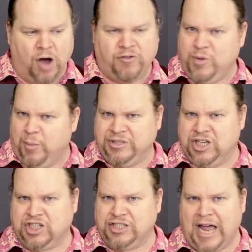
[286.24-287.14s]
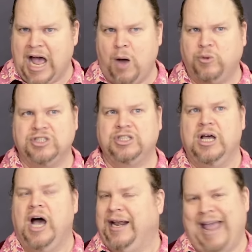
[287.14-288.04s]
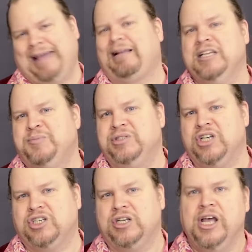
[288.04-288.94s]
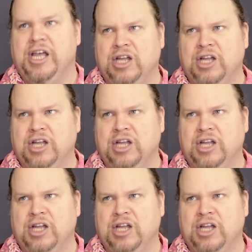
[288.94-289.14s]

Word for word: go from your position now, which is an analyst position,